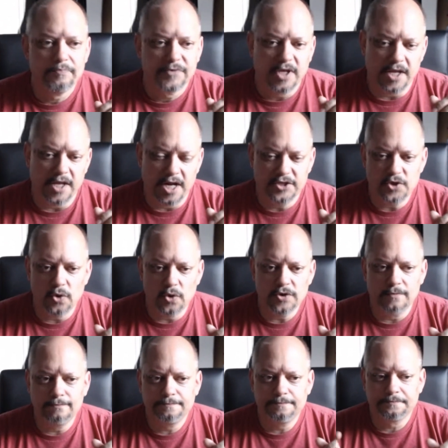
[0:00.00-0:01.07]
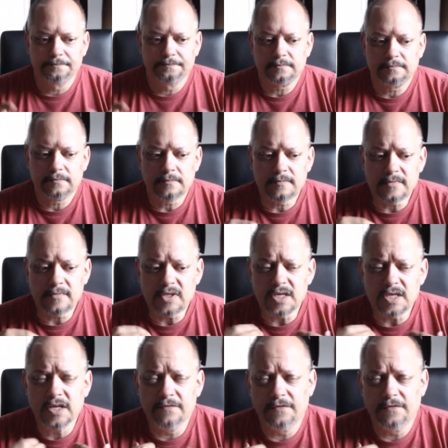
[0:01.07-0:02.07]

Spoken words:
And I told them, and for